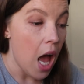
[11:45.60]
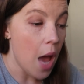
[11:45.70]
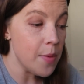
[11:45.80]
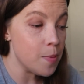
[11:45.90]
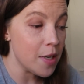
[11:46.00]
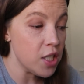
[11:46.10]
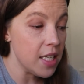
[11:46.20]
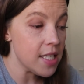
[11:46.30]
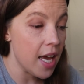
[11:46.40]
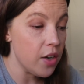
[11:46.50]
I'm especially
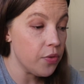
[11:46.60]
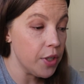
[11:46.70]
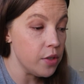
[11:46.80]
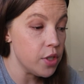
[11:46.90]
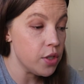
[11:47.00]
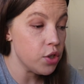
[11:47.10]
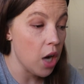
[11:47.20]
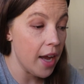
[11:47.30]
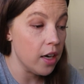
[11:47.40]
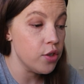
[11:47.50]
excited for you to
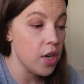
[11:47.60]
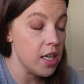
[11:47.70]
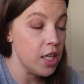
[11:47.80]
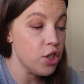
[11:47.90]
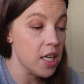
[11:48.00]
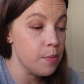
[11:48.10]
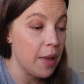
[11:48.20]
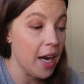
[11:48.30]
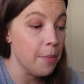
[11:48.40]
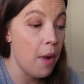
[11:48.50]
try our trendy Just
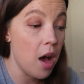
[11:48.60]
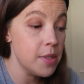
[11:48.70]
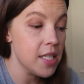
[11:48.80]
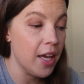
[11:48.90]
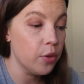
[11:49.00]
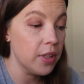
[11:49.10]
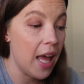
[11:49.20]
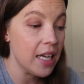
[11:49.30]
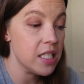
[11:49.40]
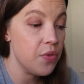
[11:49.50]
Black mom style
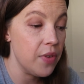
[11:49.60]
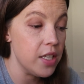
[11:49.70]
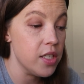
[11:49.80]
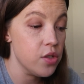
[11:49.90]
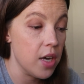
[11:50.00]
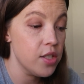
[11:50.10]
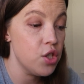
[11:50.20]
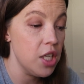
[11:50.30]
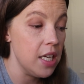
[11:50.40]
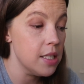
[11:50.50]
relaxed fit
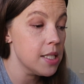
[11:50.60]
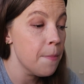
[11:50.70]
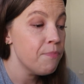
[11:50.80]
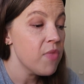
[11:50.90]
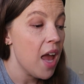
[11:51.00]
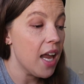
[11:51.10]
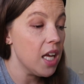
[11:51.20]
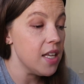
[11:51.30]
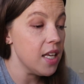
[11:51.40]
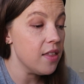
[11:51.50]
distressed jeans, and
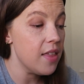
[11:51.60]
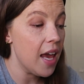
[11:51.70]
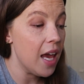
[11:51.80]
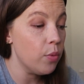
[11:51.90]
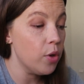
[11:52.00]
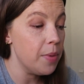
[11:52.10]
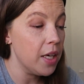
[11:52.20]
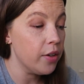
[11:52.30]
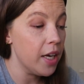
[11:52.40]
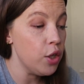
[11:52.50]
I think they will be
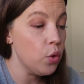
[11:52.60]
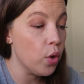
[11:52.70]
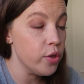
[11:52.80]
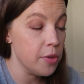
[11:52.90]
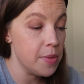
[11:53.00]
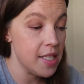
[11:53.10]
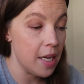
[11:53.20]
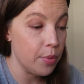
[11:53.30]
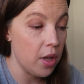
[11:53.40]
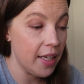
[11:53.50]
a great new wardrobe
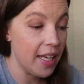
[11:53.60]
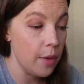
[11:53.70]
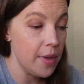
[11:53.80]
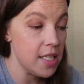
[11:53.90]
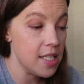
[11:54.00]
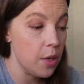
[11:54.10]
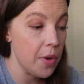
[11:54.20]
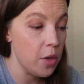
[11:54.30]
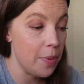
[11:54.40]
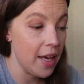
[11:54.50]
staple. I can't wait to see
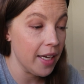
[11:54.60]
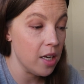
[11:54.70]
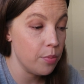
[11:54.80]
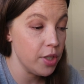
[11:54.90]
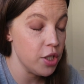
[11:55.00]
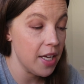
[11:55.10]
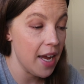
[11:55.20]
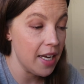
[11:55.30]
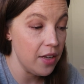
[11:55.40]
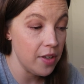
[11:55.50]
what you pick and appreciate
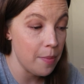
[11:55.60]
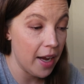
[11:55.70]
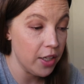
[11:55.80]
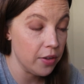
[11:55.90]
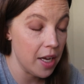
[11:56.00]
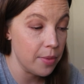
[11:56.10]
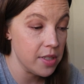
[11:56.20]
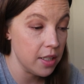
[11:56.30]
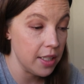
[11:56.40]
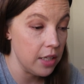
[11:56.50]
any feedback you're able
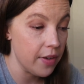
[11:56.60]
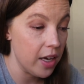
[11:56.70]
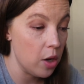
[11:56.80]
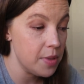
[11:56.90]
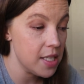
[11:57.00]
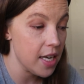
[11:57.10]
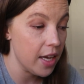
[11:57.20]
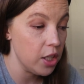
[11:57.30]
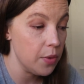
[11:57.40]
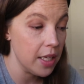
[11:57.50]
to leave. I hope to
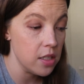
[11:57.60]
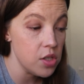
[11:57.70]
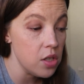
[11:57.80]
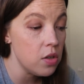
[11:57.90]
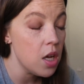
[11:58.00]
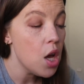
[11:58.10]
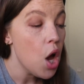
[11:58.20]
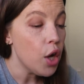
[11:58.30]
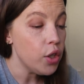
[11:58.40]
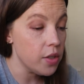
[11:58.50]
style you again soon.
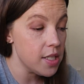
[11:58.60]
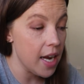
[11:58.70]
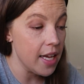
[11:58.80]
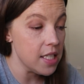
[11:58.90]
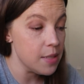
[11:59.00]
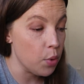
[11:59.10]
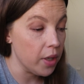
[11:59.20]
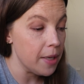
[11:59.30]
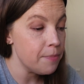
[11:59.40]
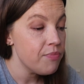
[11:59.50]
Your stylist,
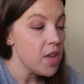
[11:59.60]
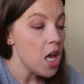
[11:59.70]
Morgan."